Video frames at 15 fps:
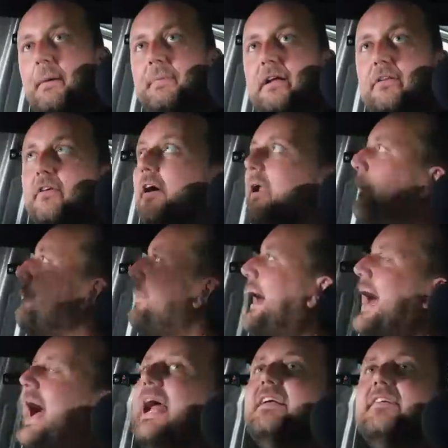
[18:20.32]
It's got a
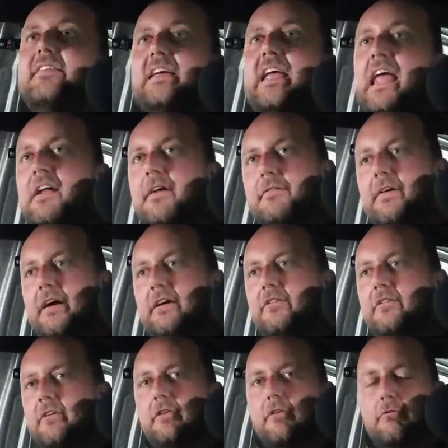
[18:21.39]
Pace
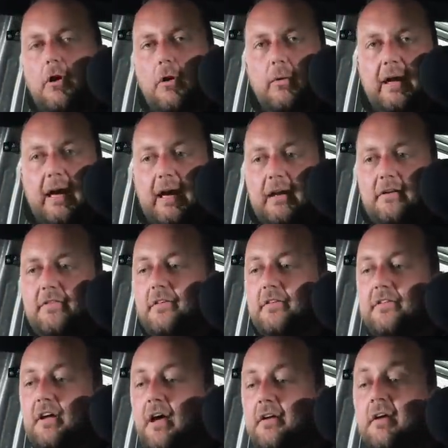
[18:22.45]
Innovations roll cage that's
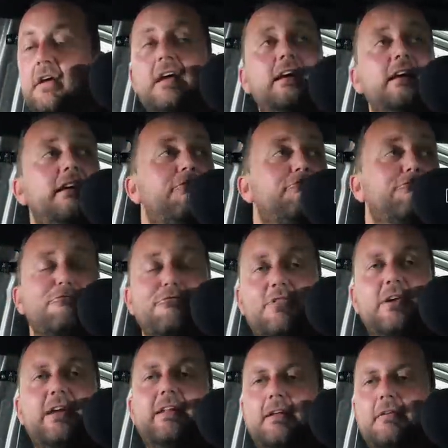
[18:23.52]
done
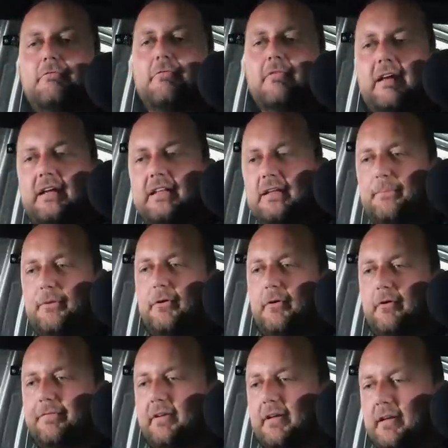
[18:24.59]
really, really
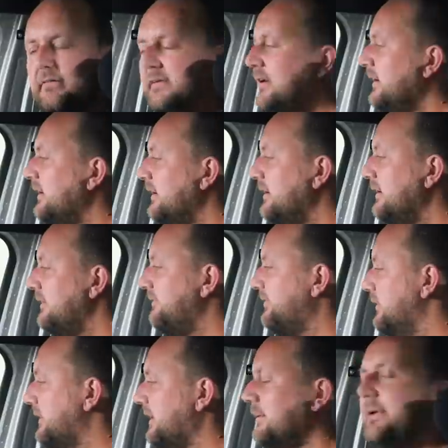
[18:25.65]
beautifully. If
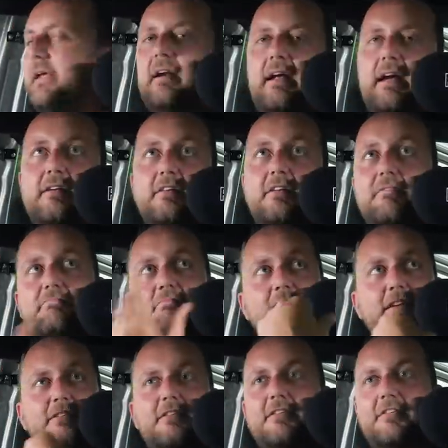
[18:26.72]
you're going to be in an accident,
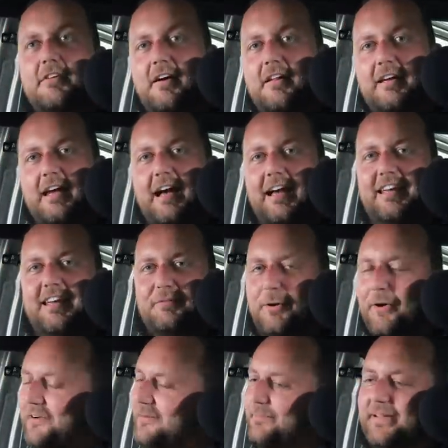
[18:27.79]
this is the style of car
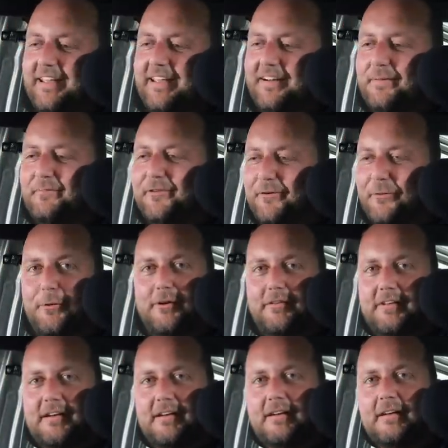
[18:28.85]
you'd want to be in, I'm sure of it.